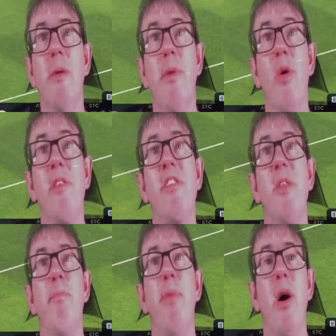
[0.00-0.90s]
Ball into
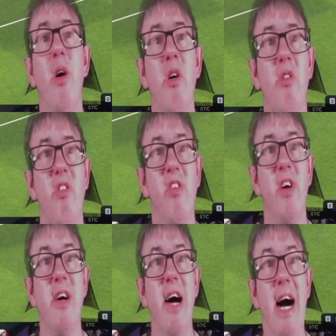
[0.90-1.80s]
the box
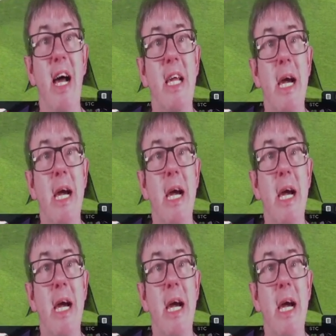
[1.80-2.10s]
and